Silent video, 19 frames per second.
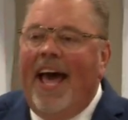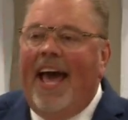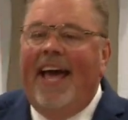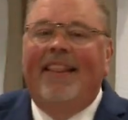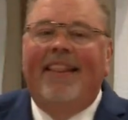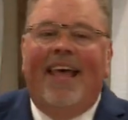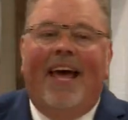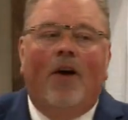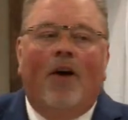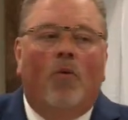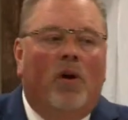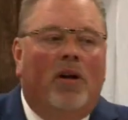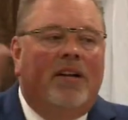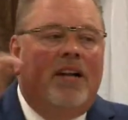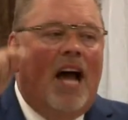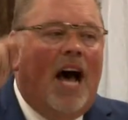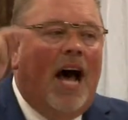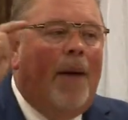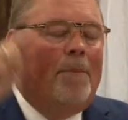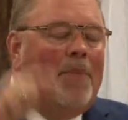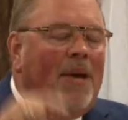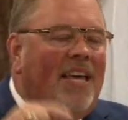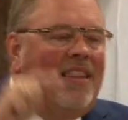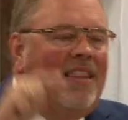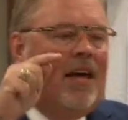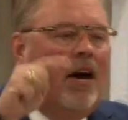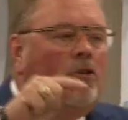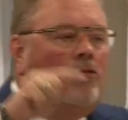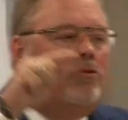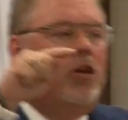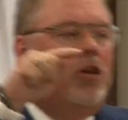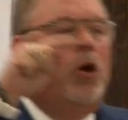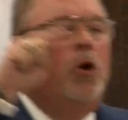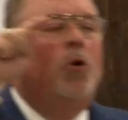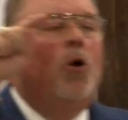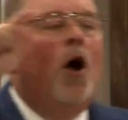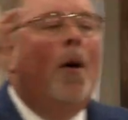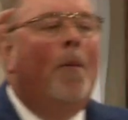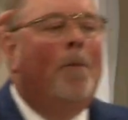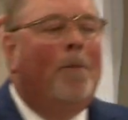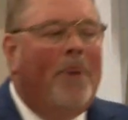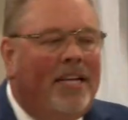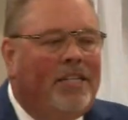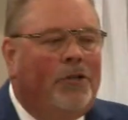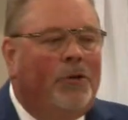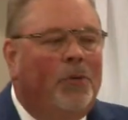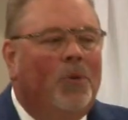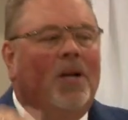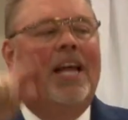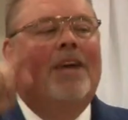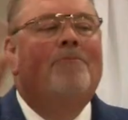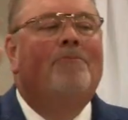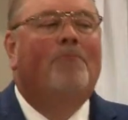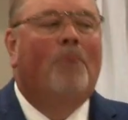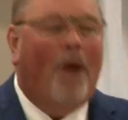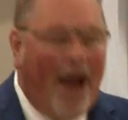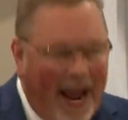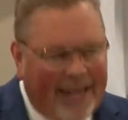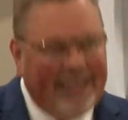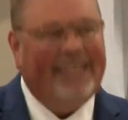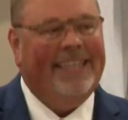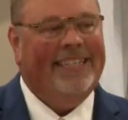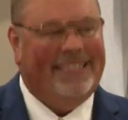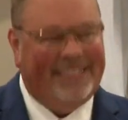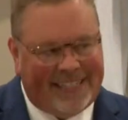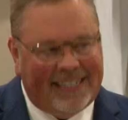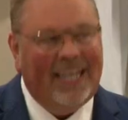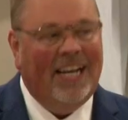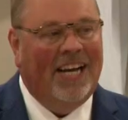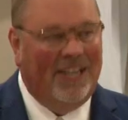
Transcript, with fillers: and there will not be those who habitually practice